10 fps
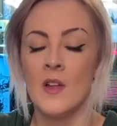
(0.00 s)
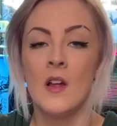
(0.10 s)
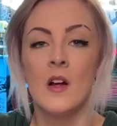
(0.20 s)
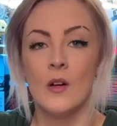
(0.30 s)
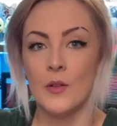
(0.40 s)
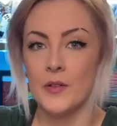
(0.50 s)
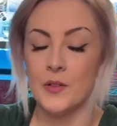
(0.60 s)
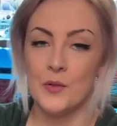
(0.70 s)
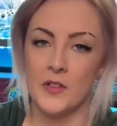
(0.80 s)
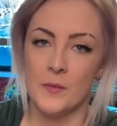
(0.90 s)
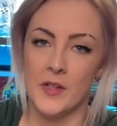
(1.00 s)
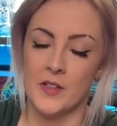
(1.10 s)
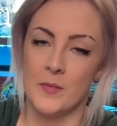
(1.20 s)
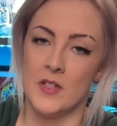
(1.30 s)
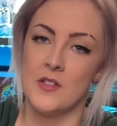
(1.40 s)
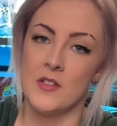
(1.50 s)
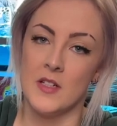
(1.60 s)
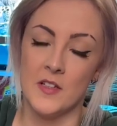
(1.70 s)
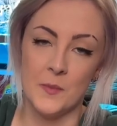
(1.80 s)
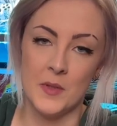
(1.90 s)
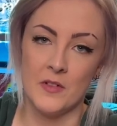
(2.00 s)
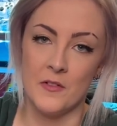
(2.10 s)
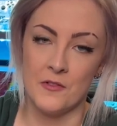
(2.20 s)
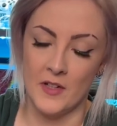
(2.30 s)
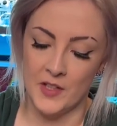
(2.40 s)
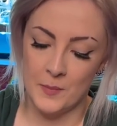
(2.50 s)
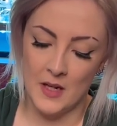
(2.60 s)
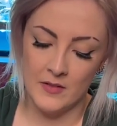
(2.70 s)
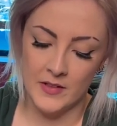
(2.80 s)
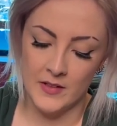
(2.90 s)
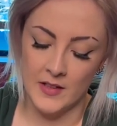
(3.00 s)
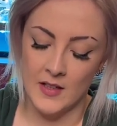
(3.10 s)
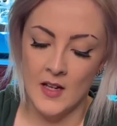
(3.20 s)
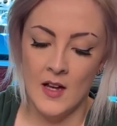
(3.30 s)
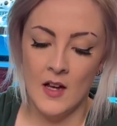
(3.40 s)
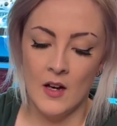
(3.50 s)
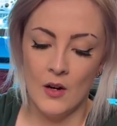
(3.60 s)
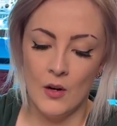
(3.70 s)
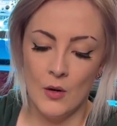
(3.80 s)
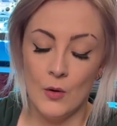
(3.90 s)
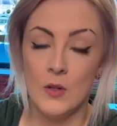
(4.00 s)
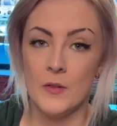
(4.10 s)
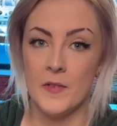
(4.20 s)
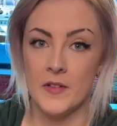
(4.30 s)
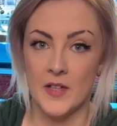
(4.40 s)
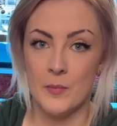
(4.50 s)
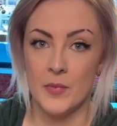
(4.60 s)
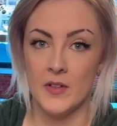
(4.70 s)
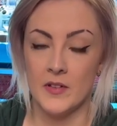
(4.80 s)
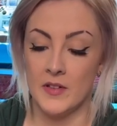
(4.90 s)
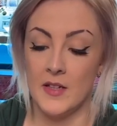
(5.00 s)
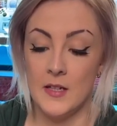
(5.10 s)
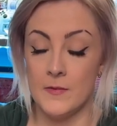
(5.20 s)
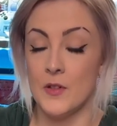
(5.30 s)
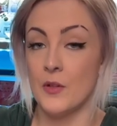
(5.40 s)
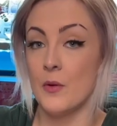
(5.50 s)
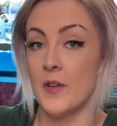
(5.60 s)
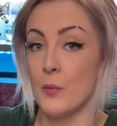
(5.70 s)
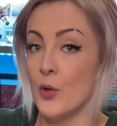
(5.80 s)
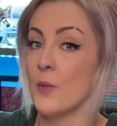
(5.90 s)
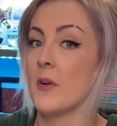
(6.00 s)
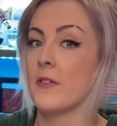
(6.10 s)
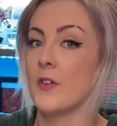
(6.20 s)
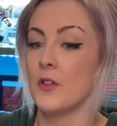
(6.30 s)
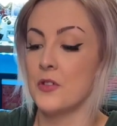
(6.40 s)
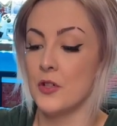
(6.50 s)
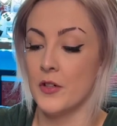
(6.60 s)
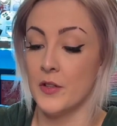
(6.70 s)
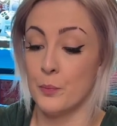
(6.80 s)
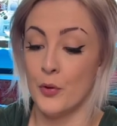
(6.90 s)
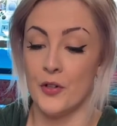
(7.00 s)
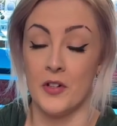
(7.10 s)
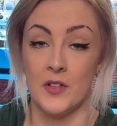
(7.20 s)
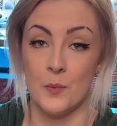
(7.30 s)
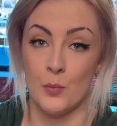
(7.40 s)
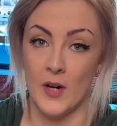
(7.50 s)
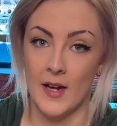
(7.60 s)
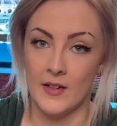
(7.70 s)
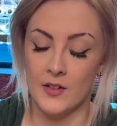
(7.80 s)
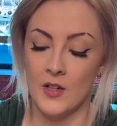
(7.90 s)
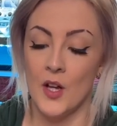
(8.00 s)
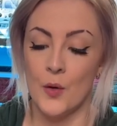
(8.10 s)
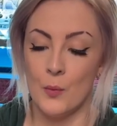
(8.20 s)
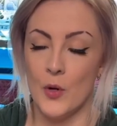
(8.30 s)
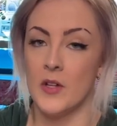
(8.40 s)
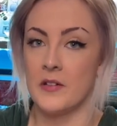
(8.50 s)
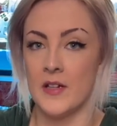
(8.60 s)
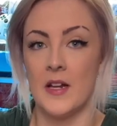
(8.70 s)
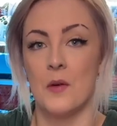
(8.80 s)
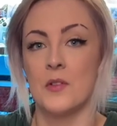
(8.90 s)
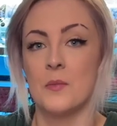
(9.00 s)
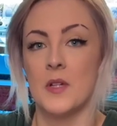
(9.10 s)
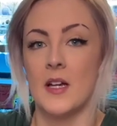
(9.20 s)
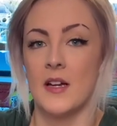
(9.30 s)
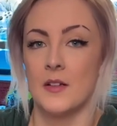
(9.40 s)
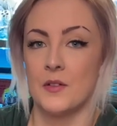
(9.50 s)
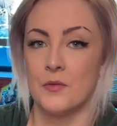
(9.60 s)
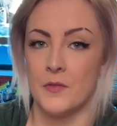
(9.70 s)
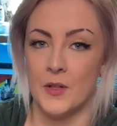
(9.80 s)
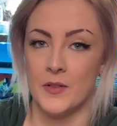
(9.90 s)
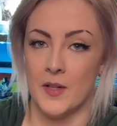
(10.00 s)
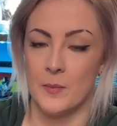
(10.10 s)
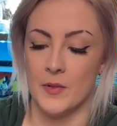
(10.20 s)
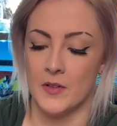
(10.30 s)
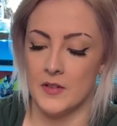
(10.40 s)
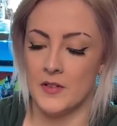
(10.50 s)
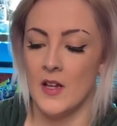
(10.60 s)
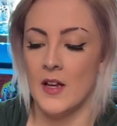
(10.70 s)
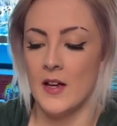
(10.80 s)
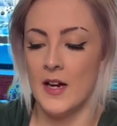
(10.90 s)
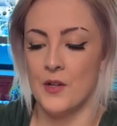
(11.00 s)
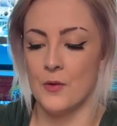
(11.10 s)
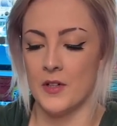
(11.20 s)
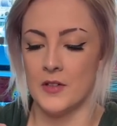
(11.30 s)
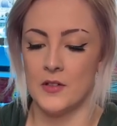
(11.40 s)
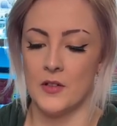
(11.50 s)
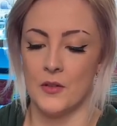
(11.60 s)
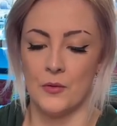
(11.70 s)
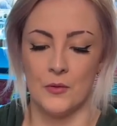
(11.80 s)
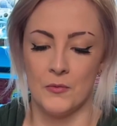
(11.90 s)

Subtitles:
Also, just something to mention in the spirit of transparency, all of the samples, even though they were my first choice product and brand, were sent out to me as review samples in order to